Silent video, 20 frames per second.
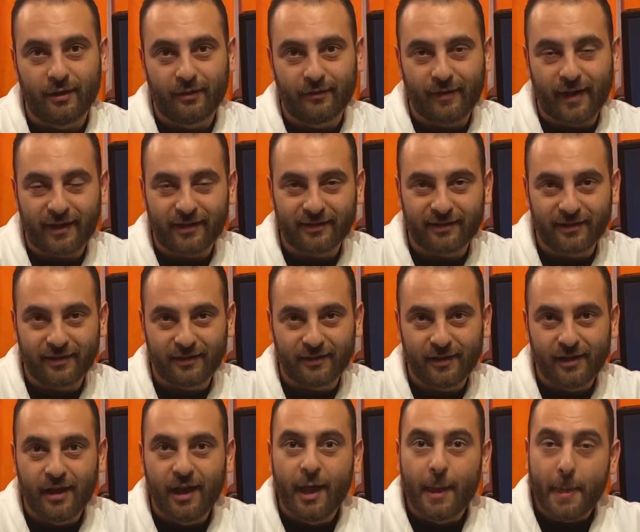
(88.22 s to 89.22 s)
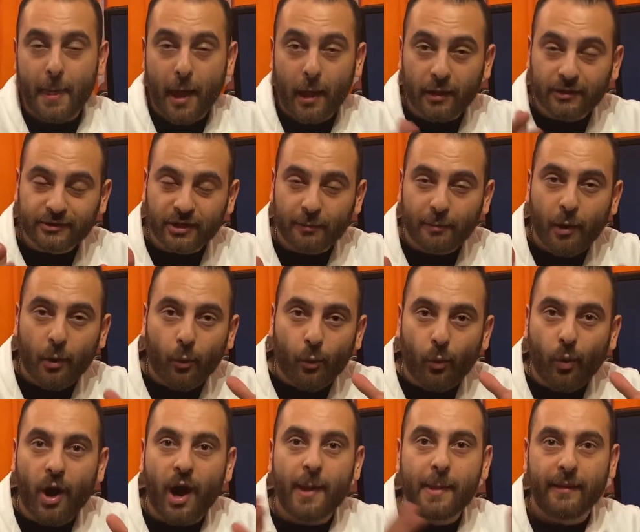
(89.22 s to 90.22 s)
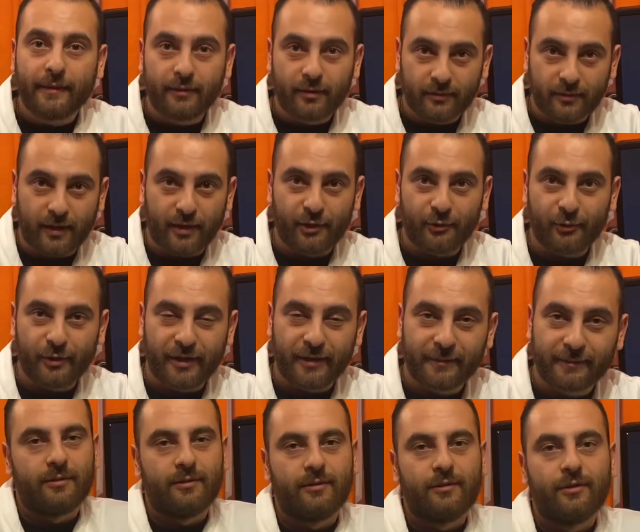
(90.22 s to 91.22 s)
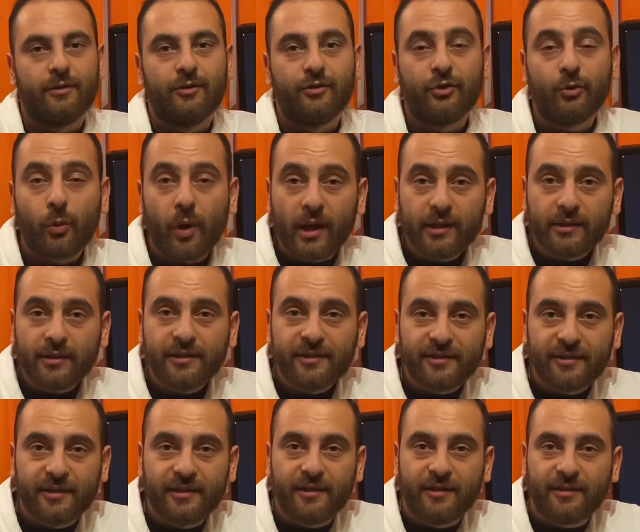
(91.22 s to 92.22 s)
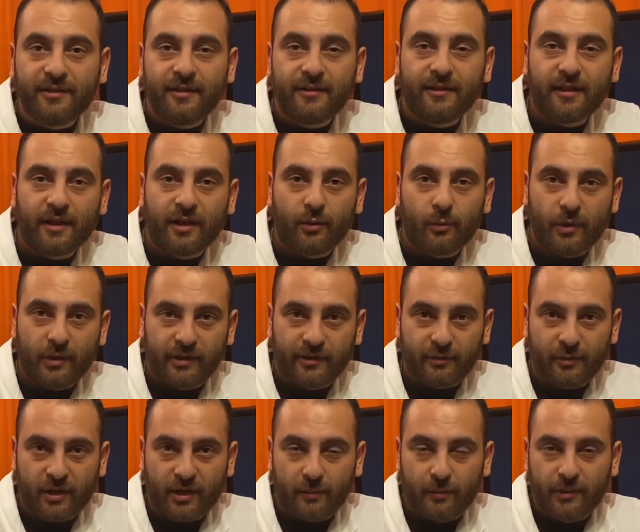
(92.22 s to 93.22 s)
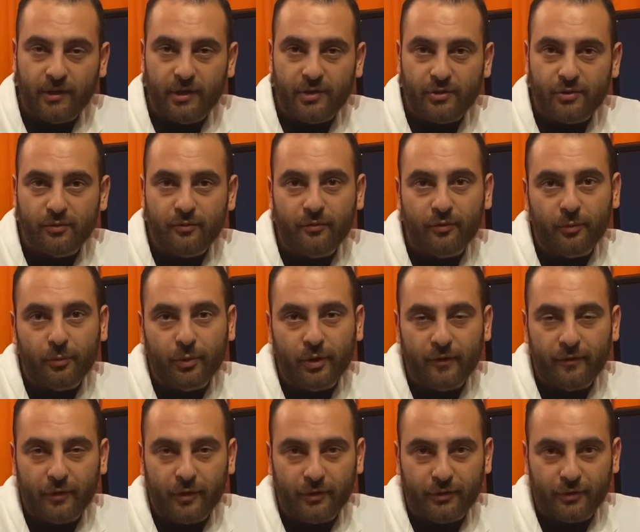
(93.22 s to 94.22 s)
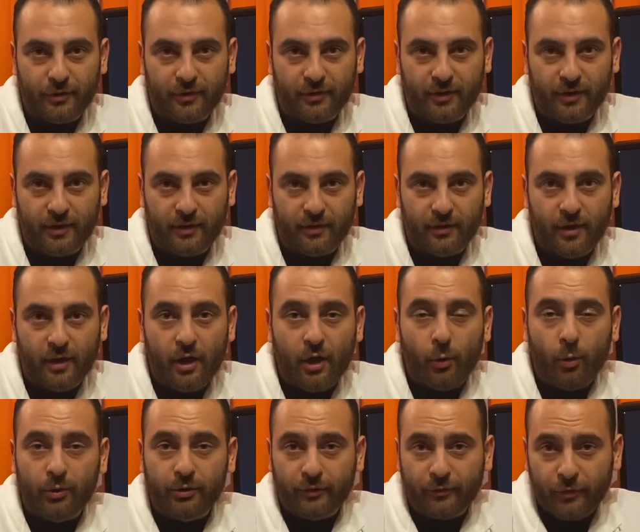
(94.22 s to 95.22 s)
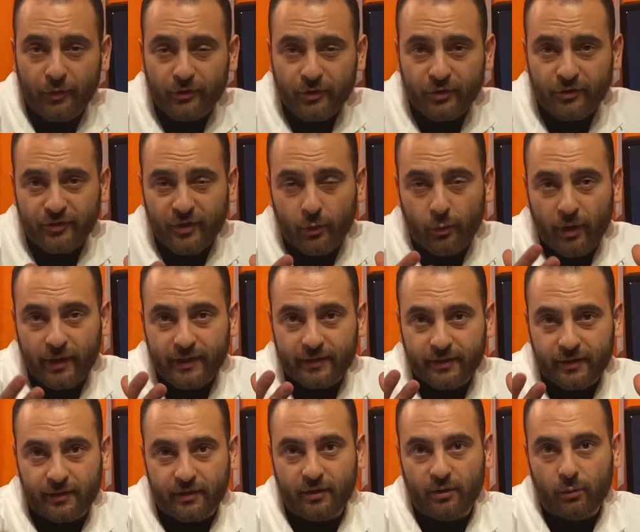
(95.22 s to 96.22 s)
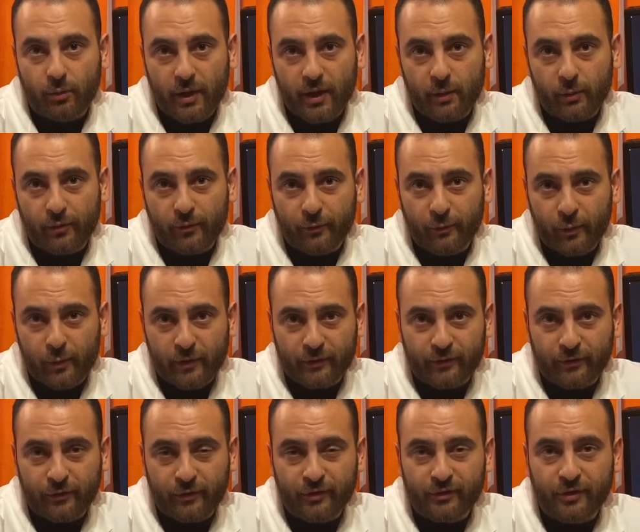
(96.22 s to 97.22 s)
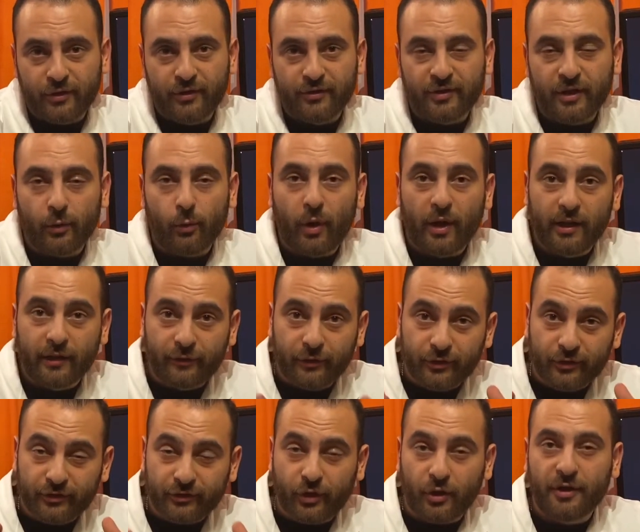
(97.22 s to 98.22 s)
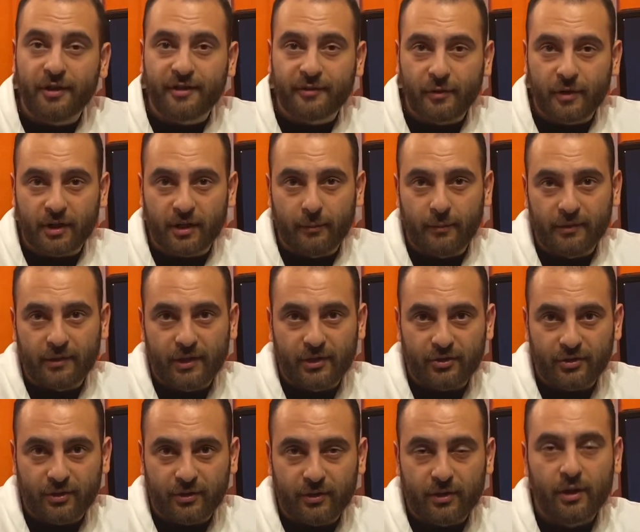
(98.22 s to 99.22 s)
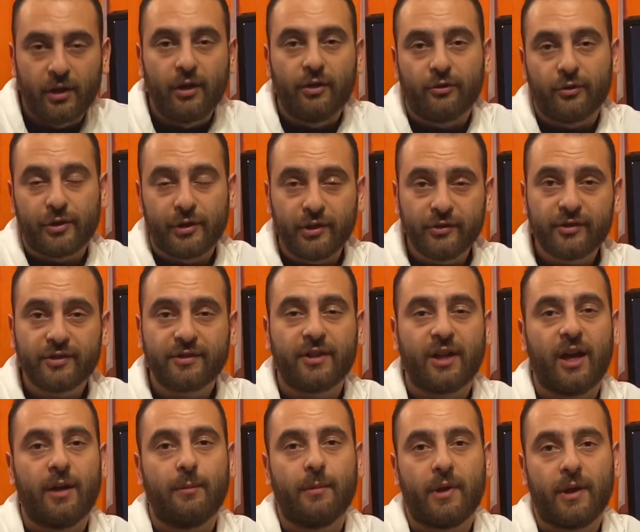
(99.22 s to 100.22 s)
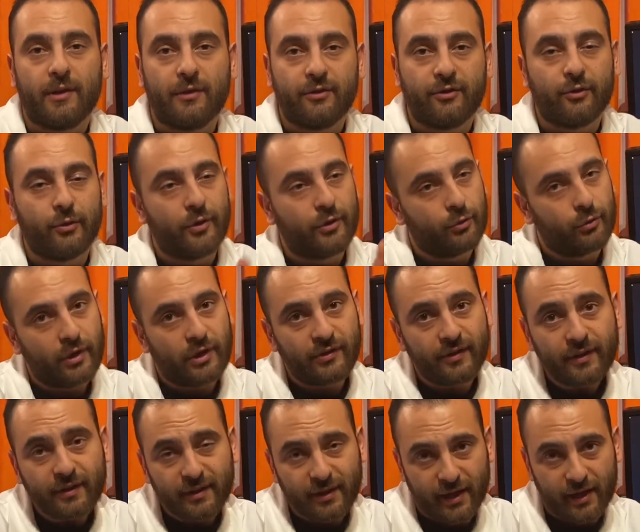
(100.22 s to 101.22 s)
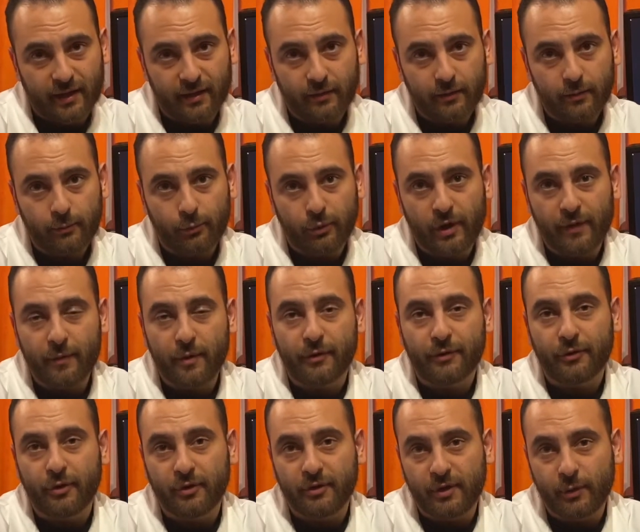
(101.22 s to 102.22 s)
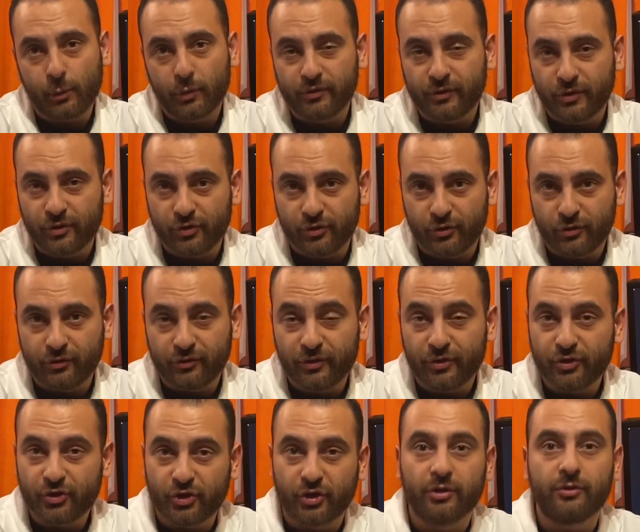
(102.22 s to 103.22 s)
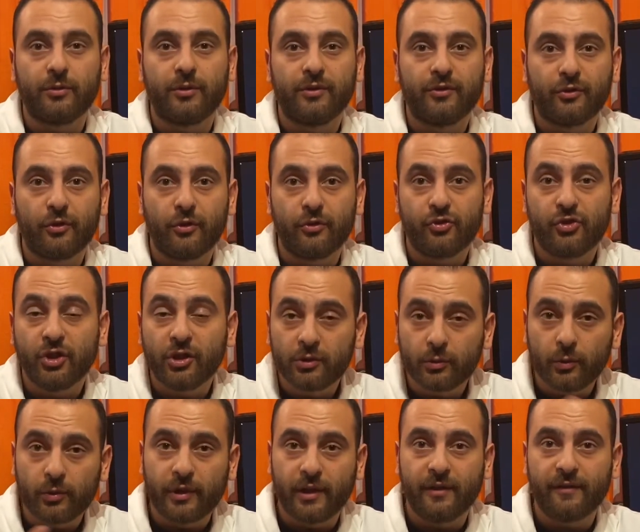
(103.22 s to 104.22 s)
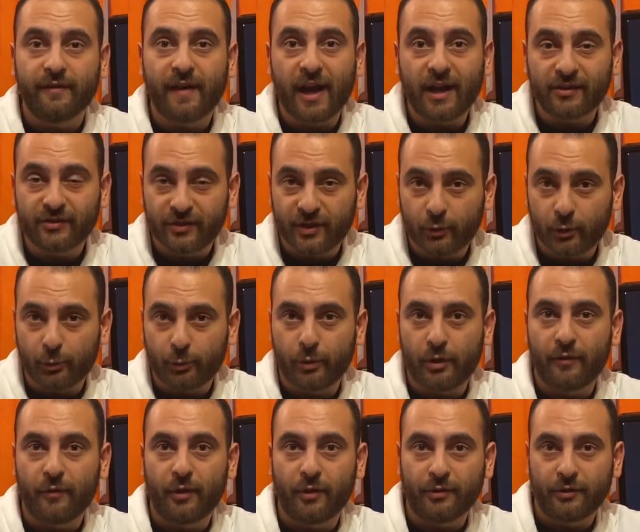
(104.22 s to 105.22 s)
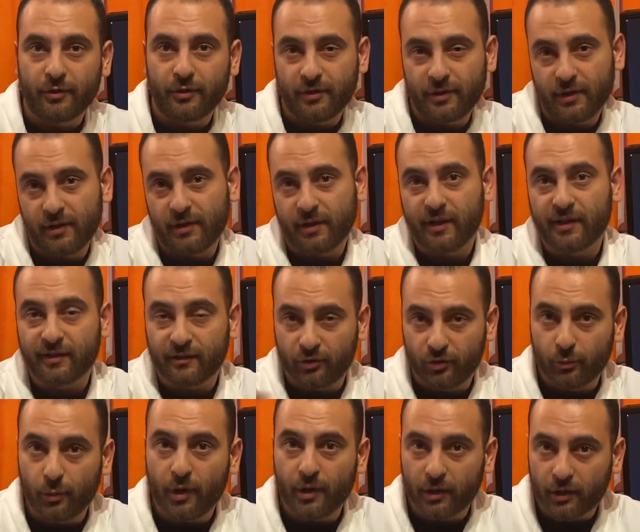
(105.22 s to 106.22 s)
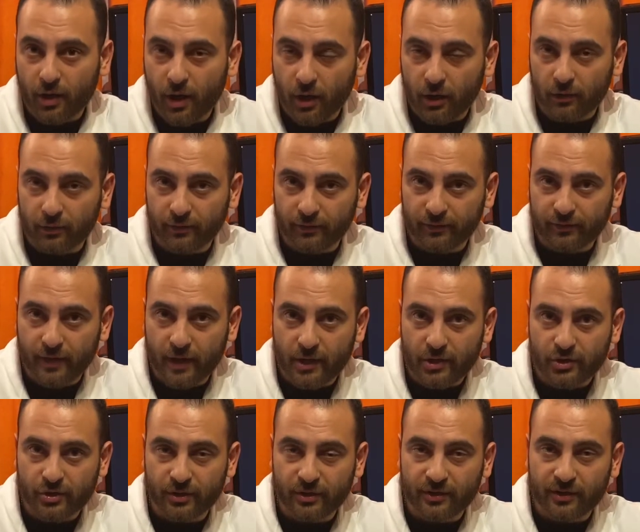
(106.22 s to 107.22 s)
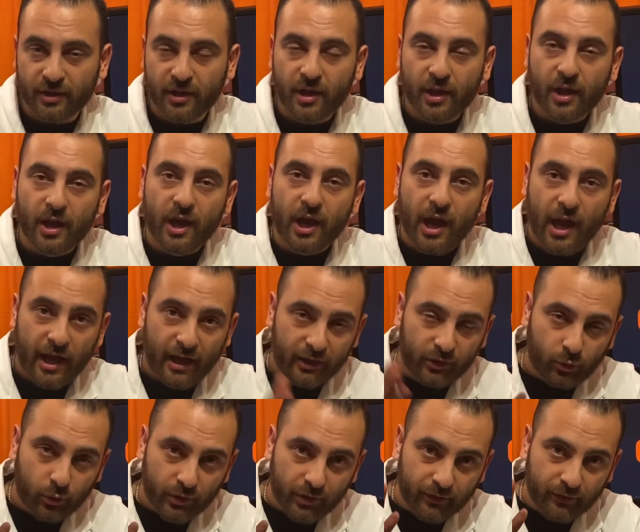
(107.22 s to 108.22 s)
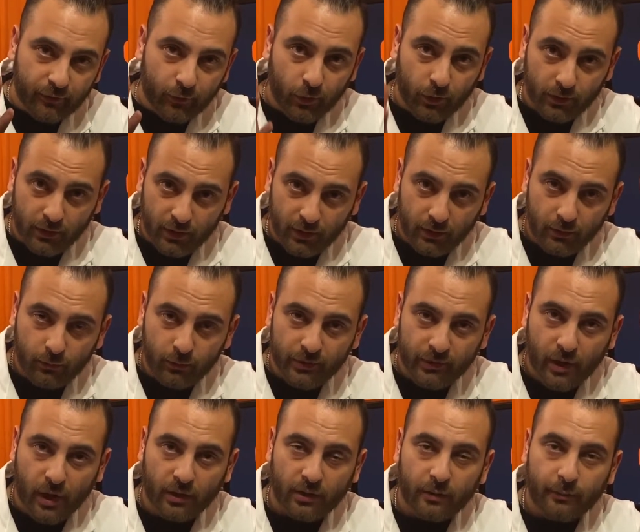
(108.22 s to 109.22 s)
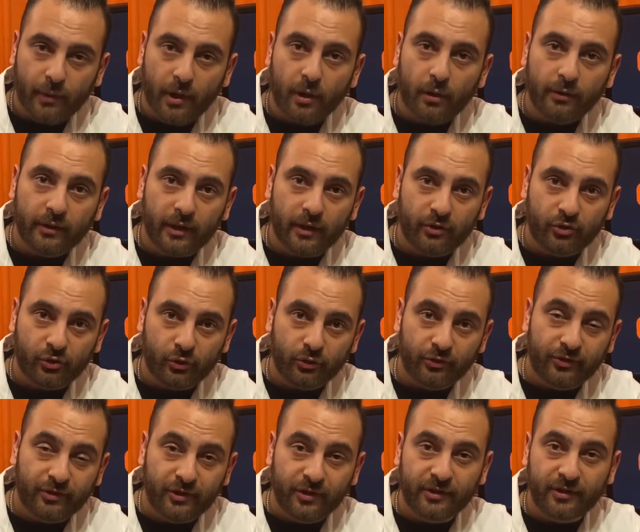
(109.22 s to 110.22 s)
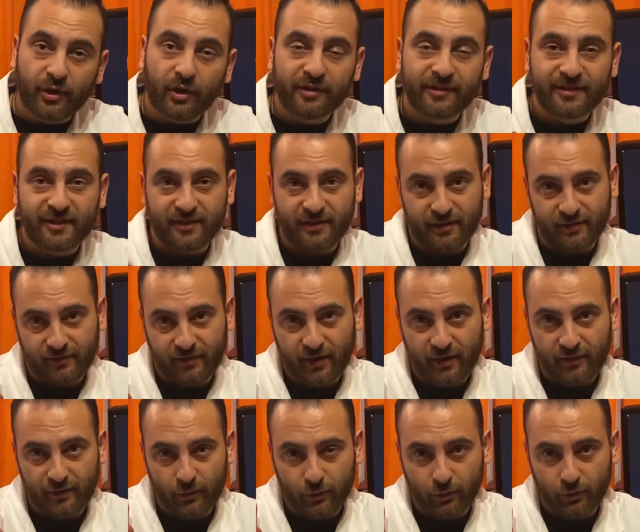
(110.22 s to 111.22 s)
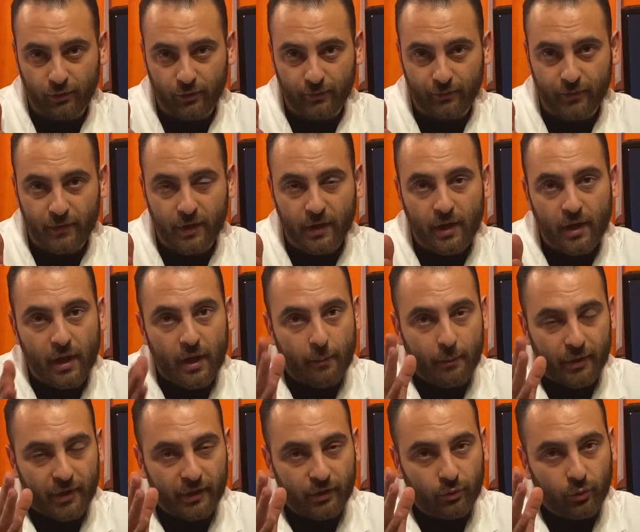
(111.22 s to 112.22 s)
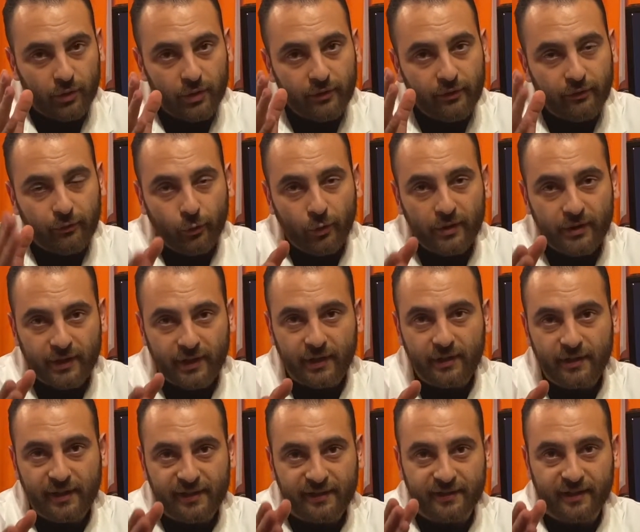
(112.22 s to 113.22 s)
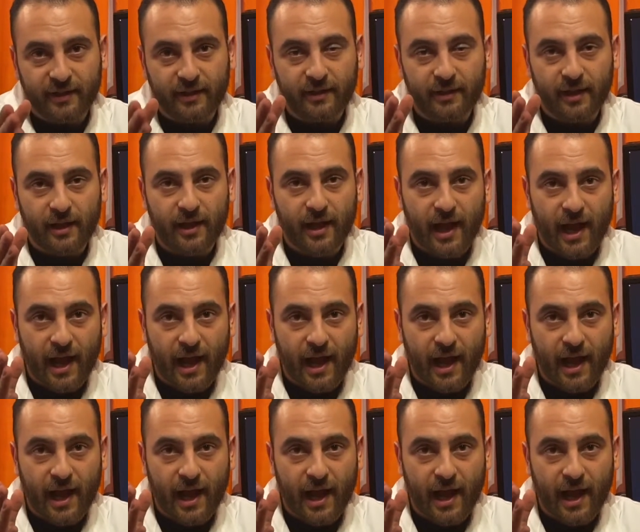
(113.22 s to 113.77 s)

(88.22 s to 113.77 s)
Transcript: vaccine. Now let's talk about why they took that away. So why did the CDC take away this recommendation for Prevnar 13? Well, to first understand why they took it away, we have to first understand why they first started this recommendation. So here's a timeline. So in 2010, Prevnar 13 was introduced in children. So children were getting vaccinated with Prevnar 13 against pneumococcal infections. And in 2014, we talked about they introduced in adults 65 and older. But in 2014, they stated that